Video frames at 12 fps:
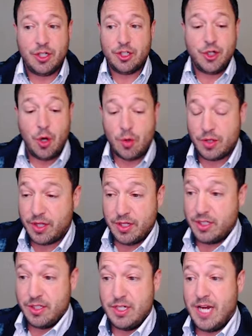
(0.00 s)
don't
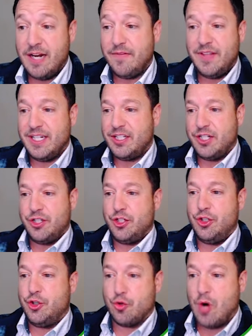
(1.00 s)
none of this is
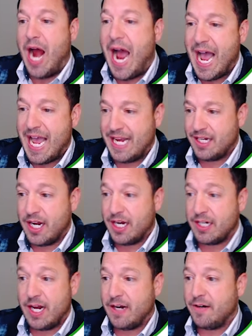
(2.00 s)
dry.
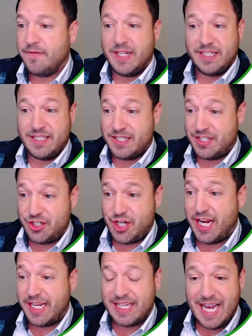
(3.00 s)
None of this is
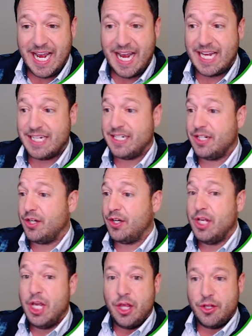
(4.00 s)
shake of the hand deal.
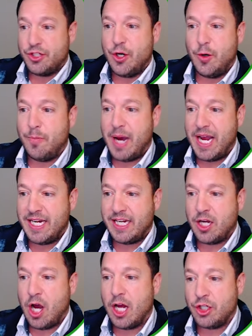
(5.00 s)
There's no binding
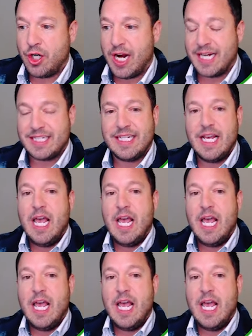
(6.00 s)
contracts.